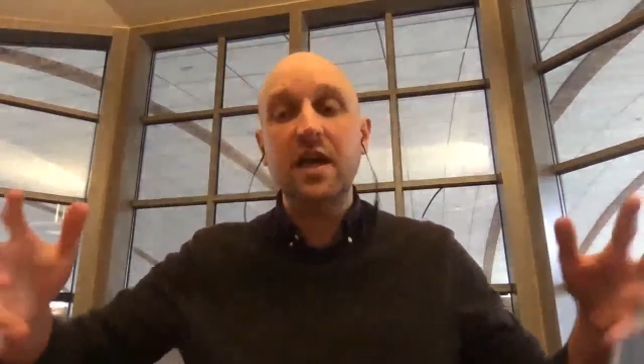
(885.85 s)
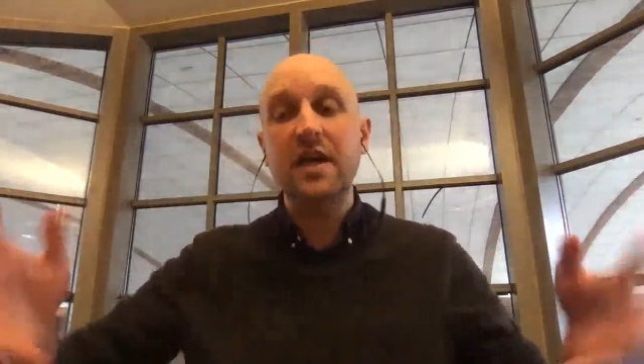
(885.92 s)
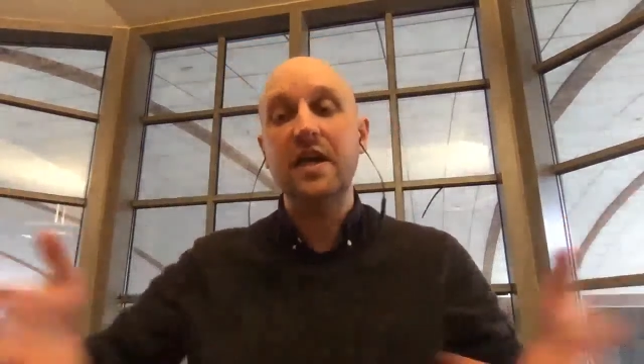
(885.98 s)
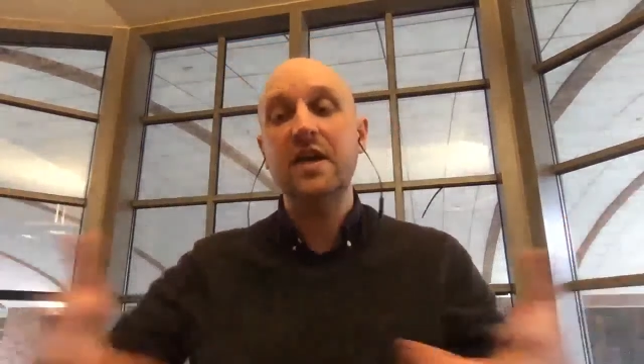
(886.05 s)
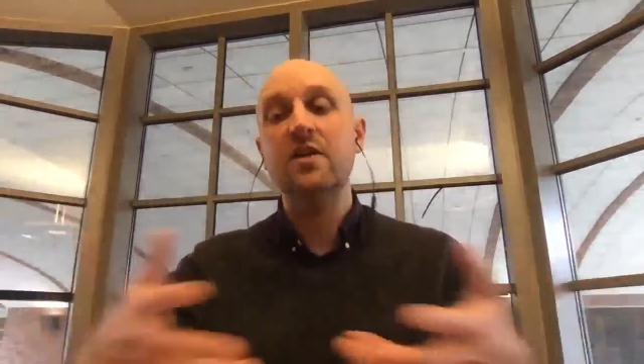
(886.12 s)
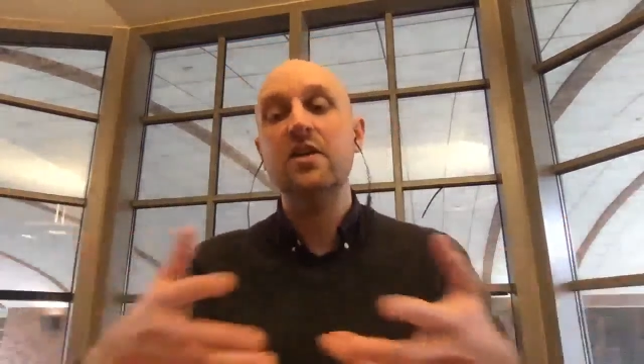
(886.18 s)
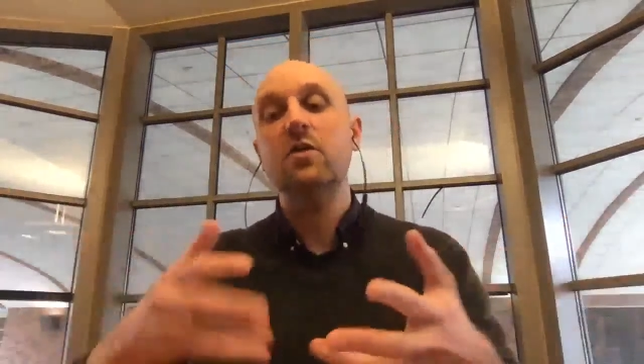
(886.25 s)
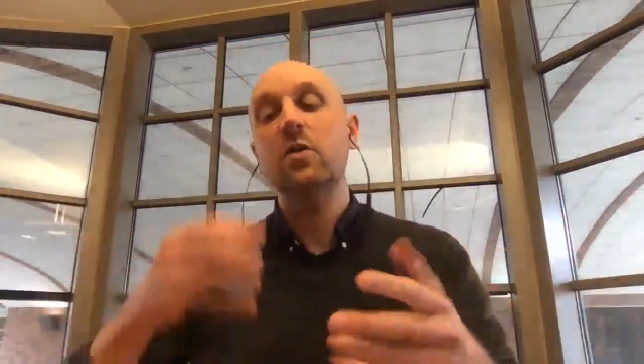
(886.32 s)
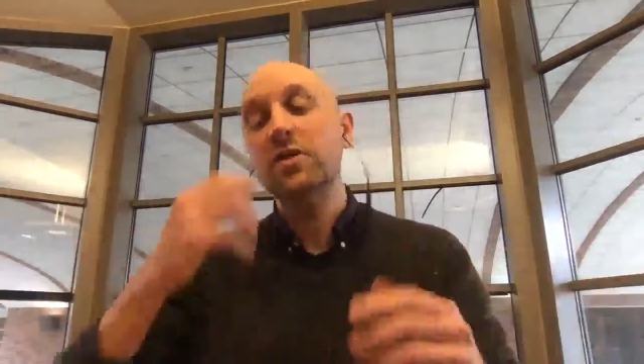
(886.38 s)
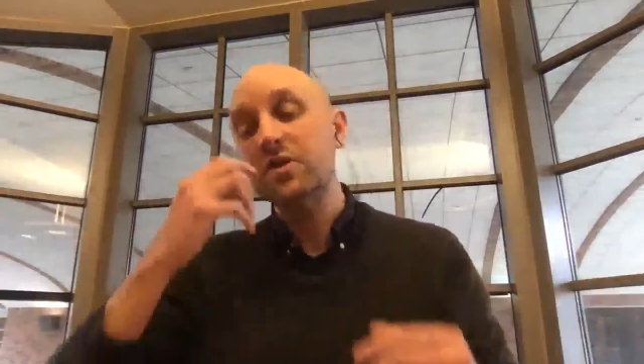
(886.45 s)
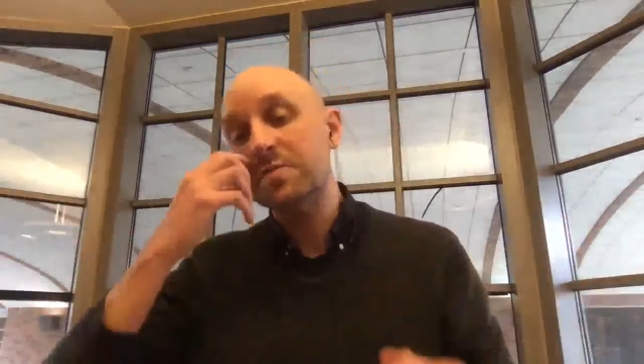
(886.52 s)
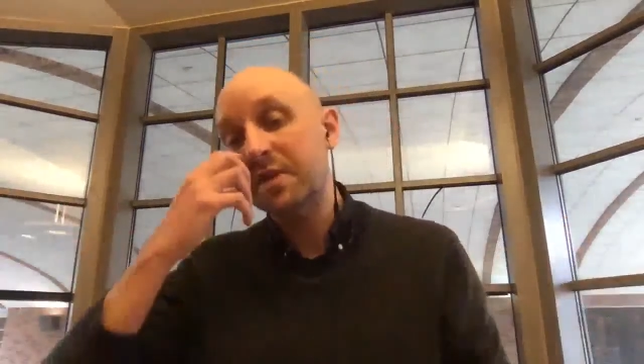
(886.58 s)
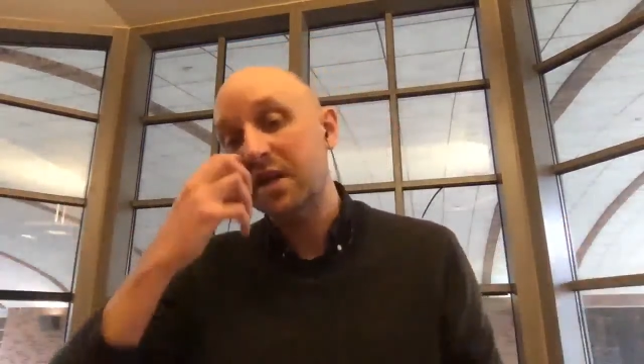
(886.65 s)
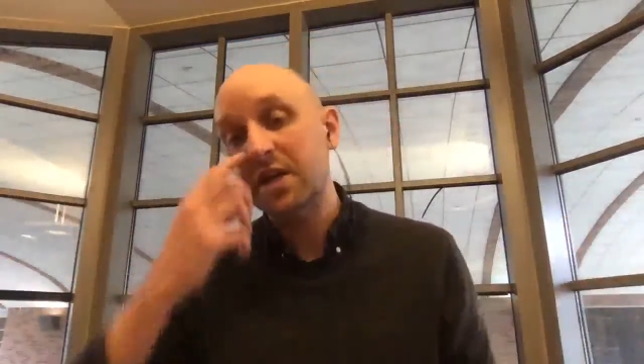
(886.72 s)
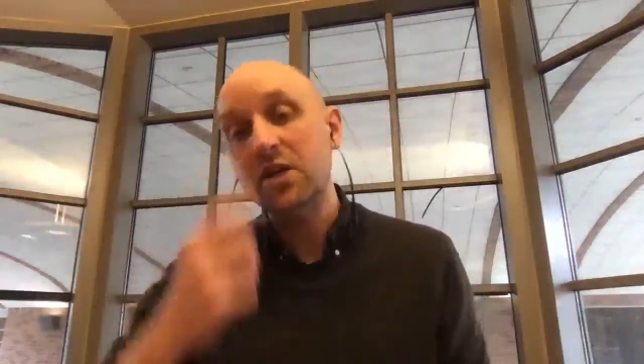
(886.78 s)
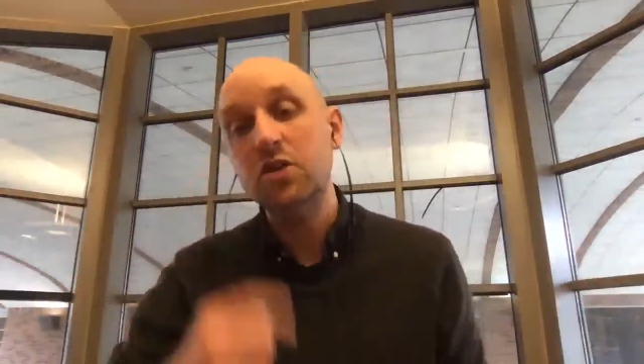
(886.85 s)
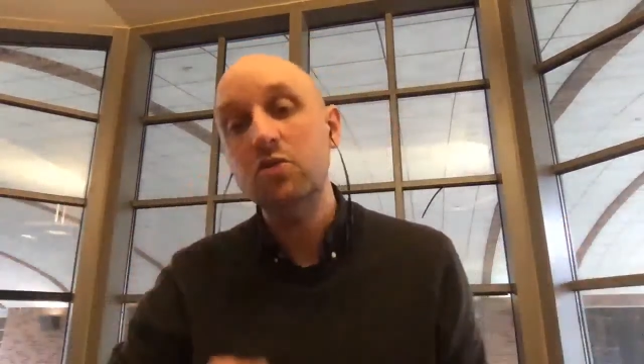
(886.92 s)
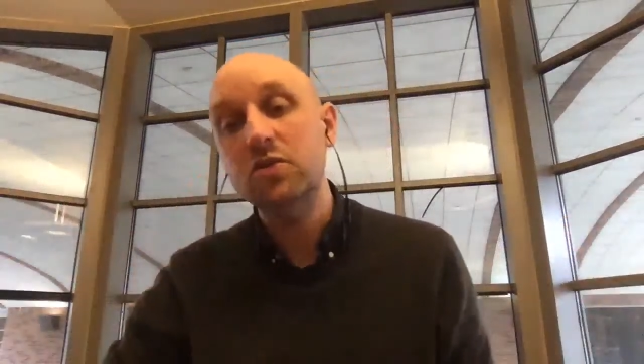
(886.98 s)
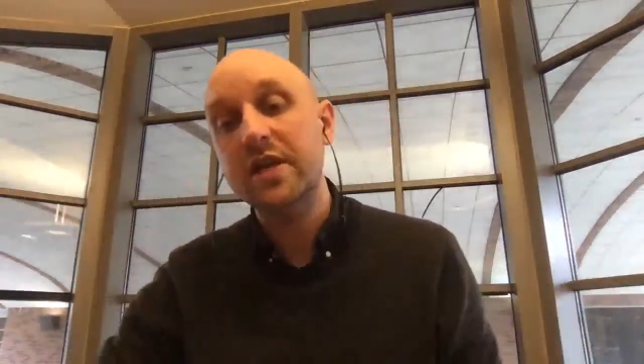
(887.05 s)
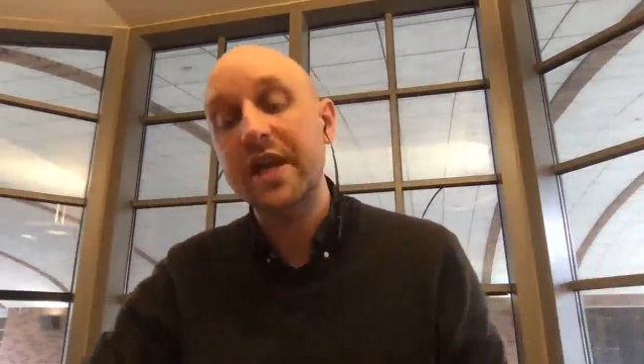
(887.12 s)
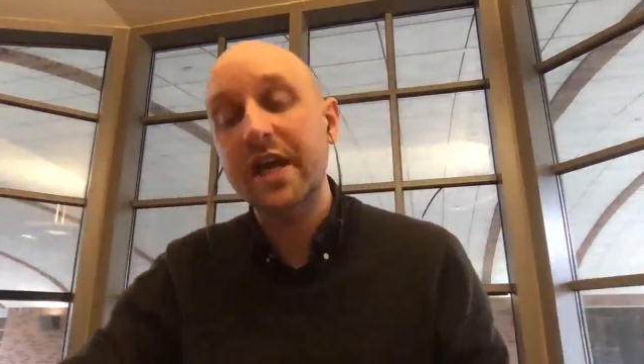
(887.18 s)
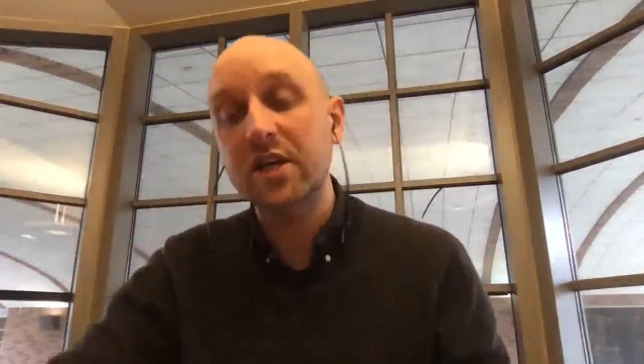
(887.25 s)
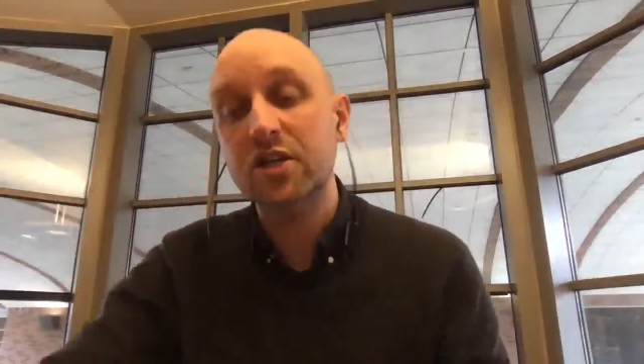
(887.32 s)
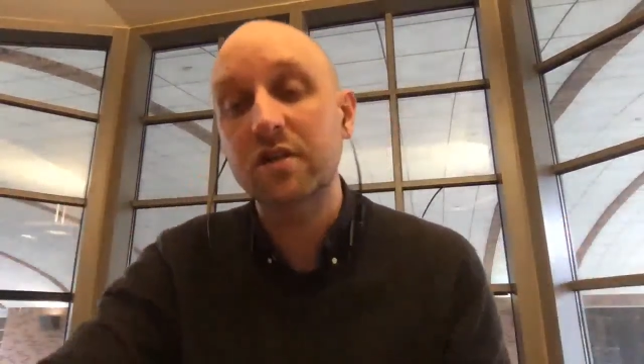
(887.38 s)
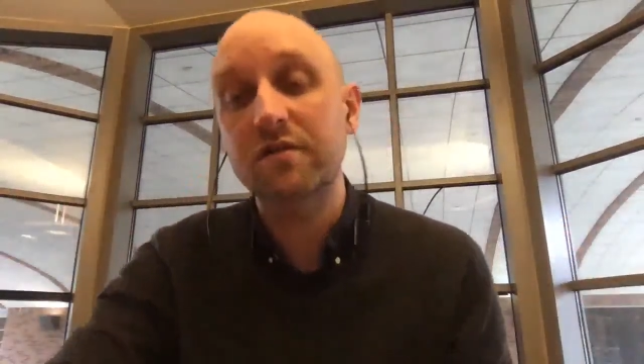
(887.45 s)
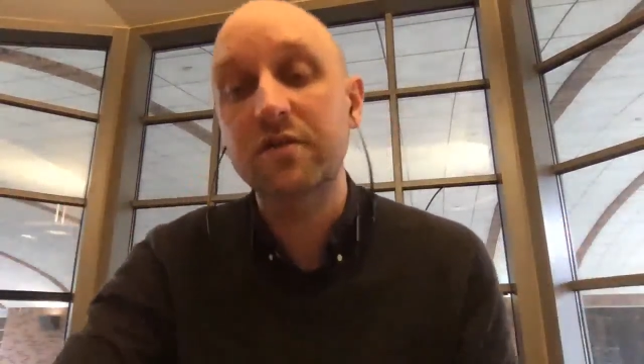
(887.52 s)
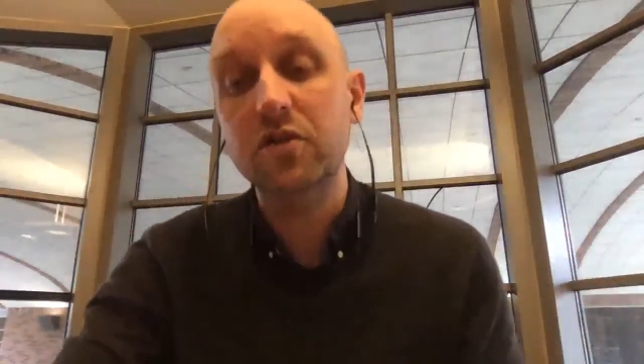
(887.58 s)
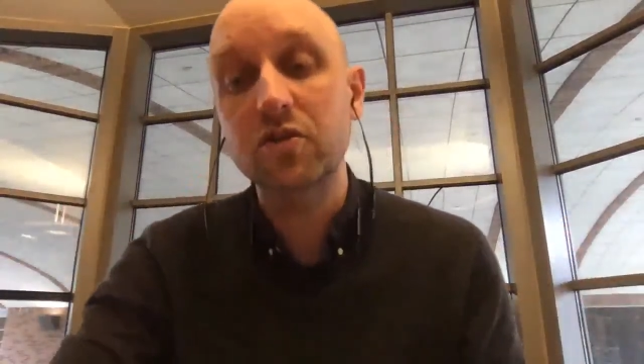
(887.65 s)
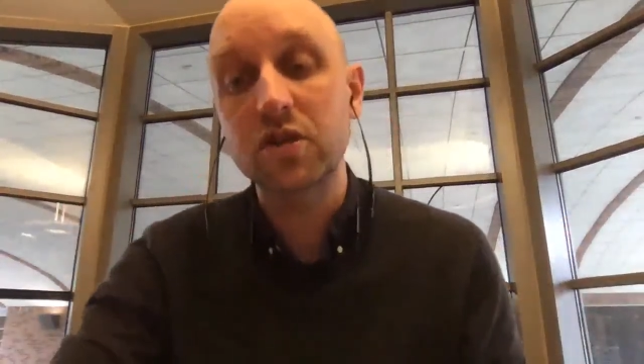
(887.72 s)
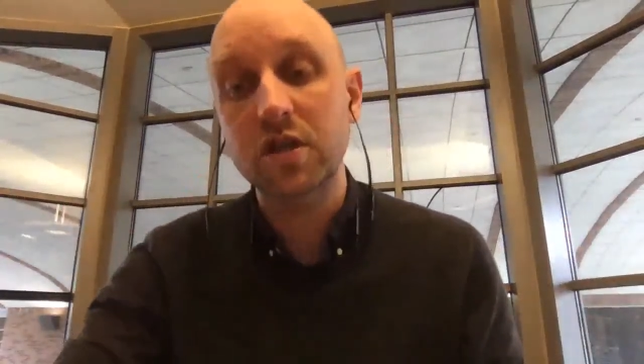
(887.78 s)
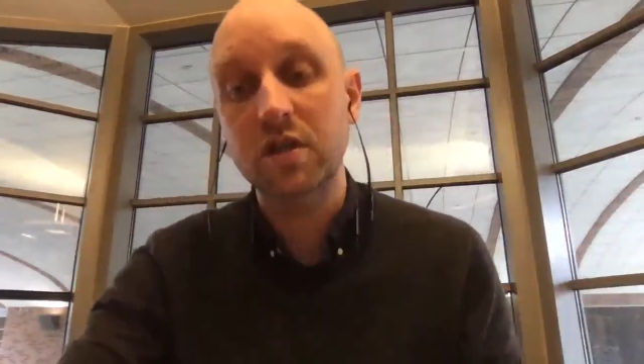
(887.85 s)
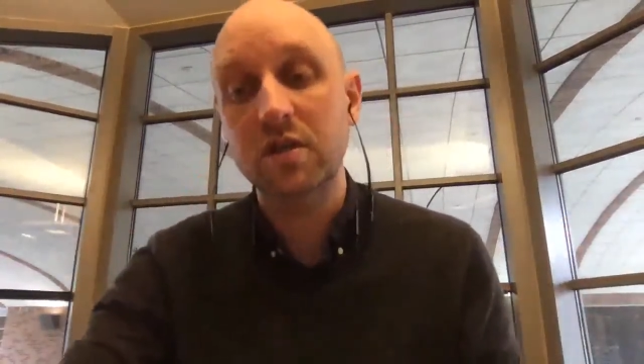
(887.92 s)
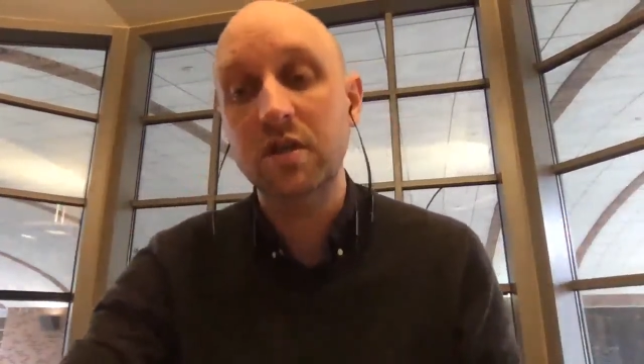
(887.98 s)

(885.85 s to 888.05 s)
area where there's been a huge cash infusion